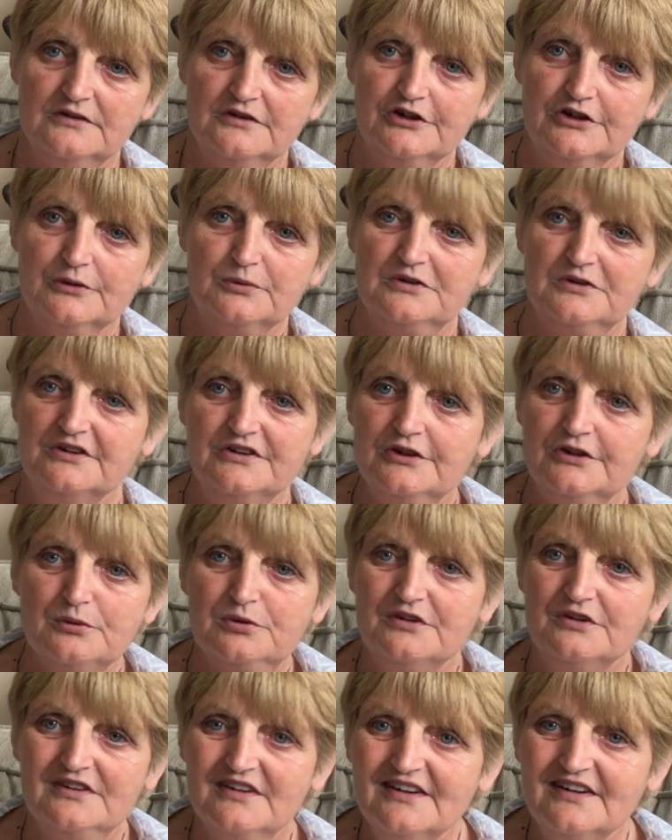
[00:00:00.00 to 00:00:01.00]
They
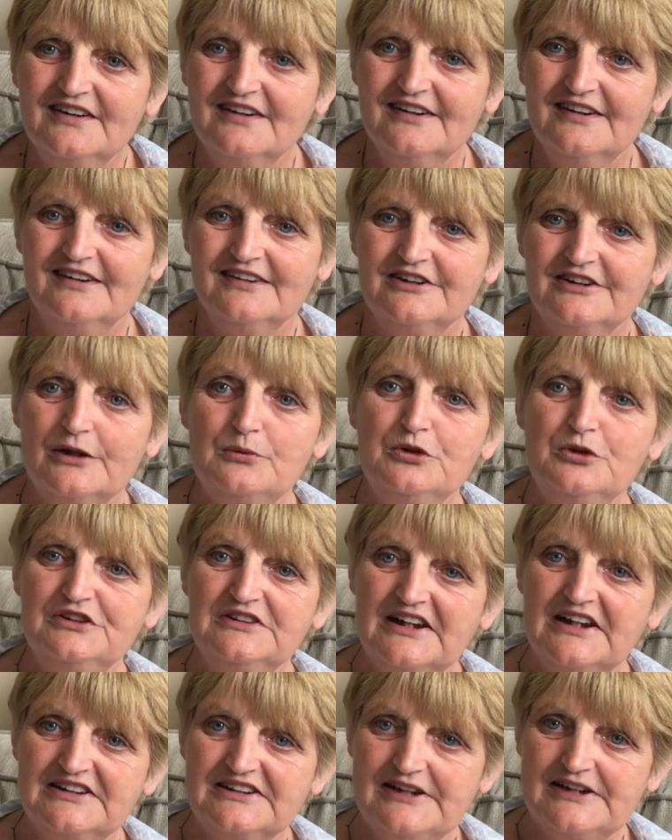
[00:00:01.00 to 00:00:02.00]

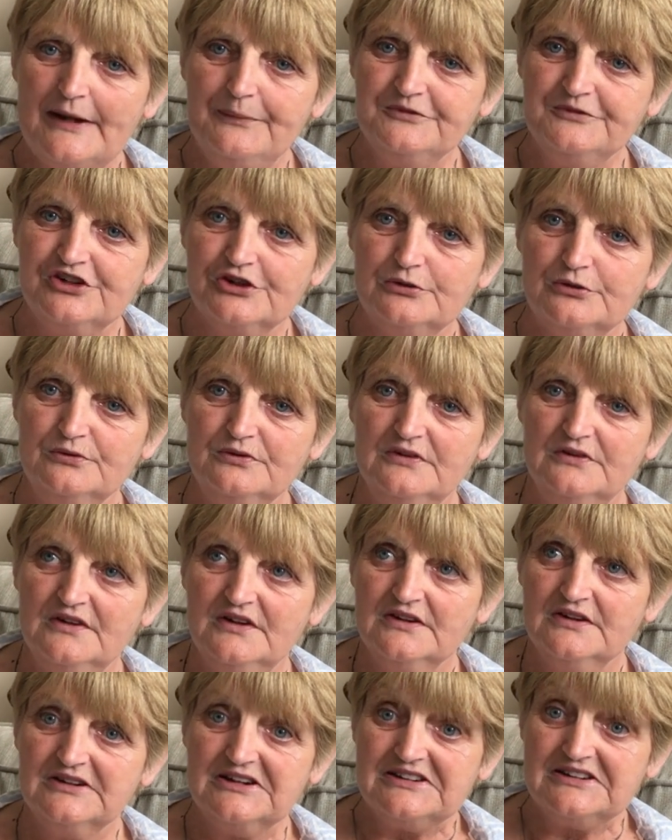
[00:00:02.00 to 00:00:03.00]
wouldn't accept you
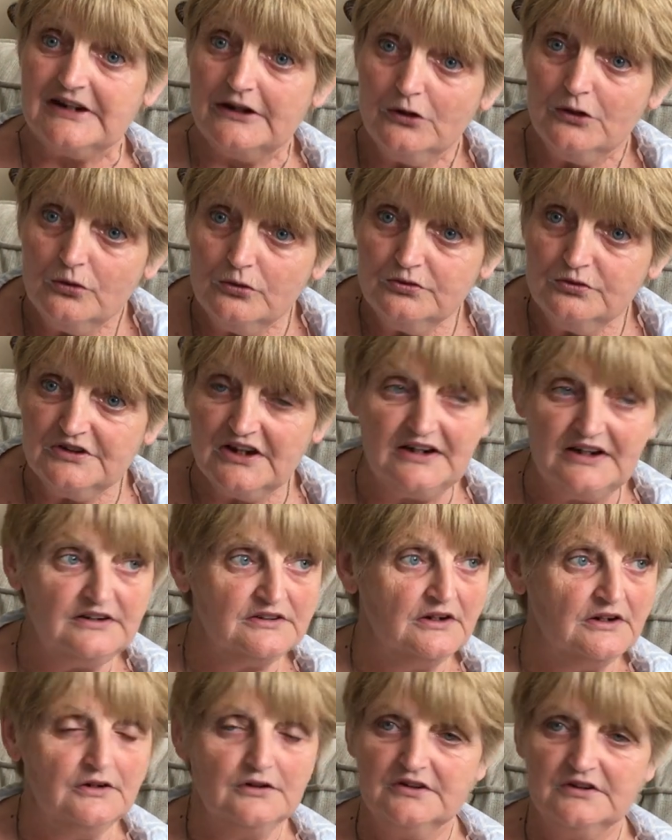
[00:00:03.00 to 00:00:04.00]
to say,
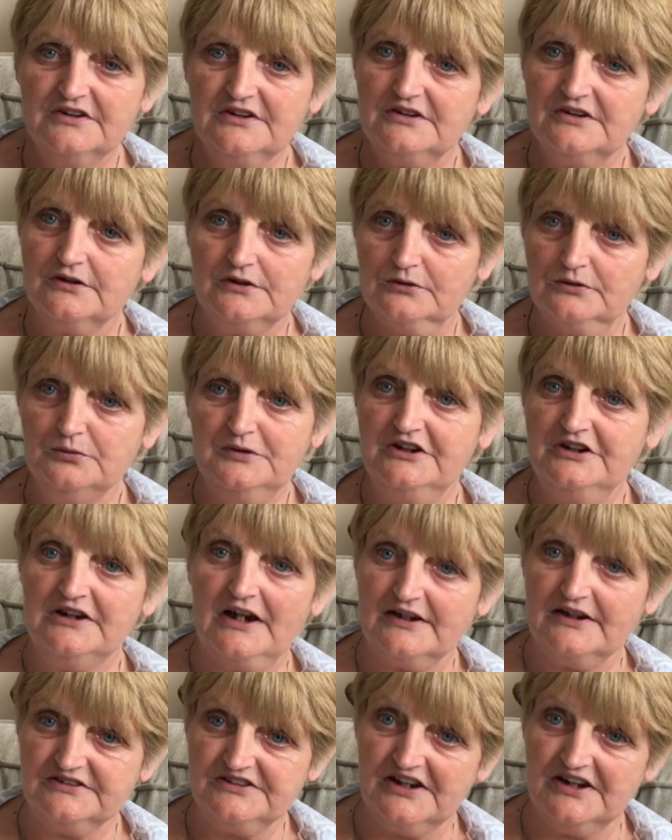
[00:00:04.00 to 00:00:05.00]
so we
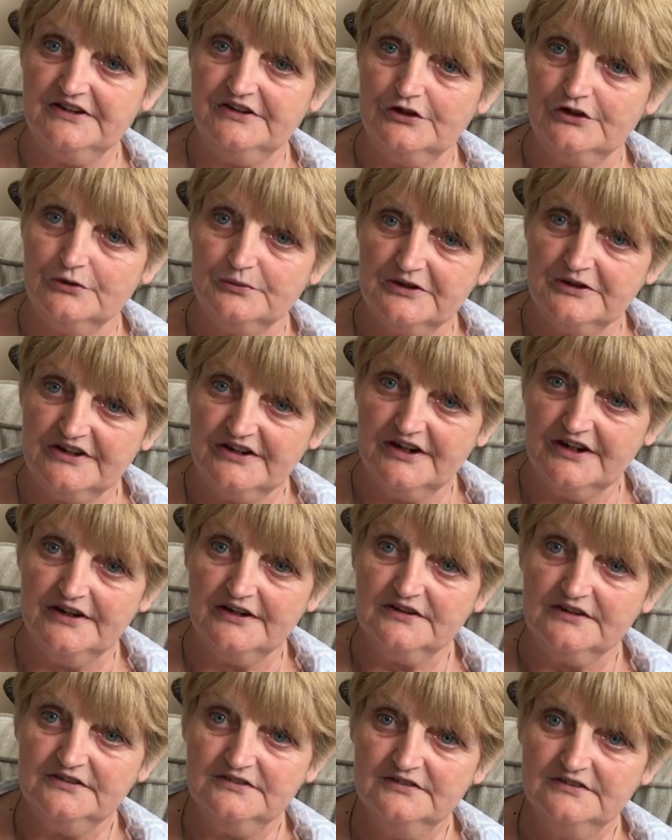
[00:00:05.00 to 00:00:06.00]
can't take you in
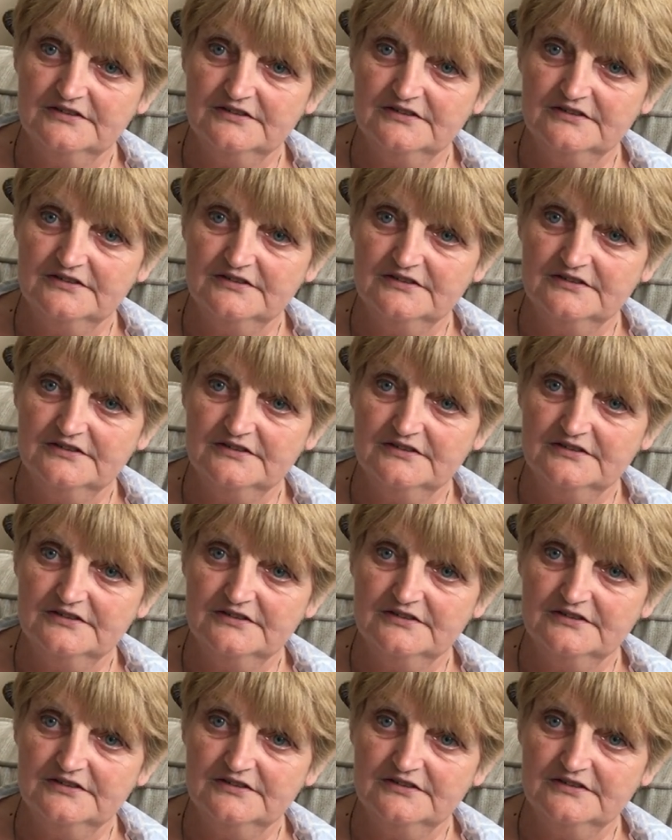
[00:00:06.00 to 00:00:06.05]
here.